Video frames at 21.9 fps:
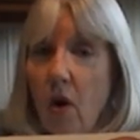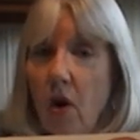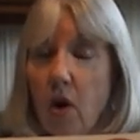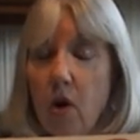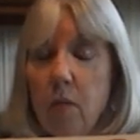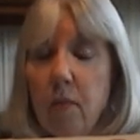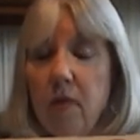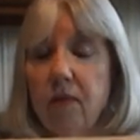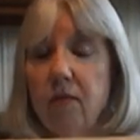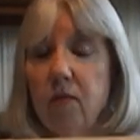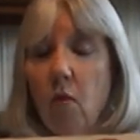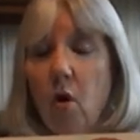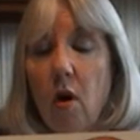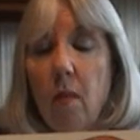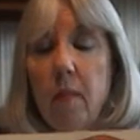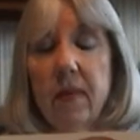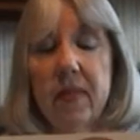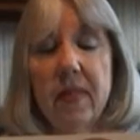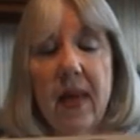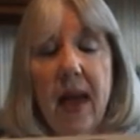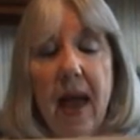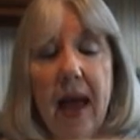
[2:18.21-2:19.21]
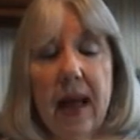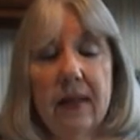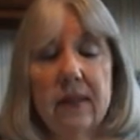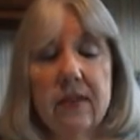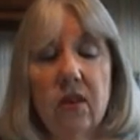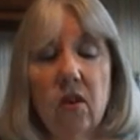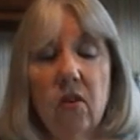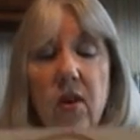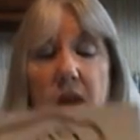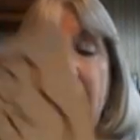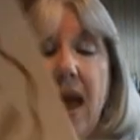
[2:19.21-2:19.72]
heard it before, but
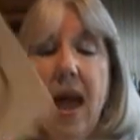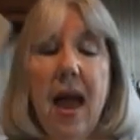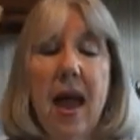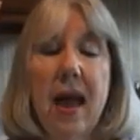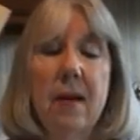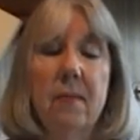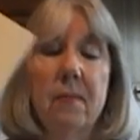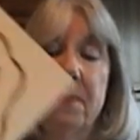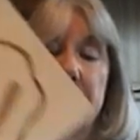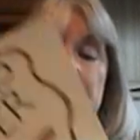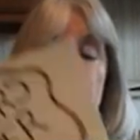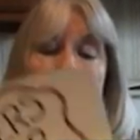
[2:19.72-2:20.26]
that's okay.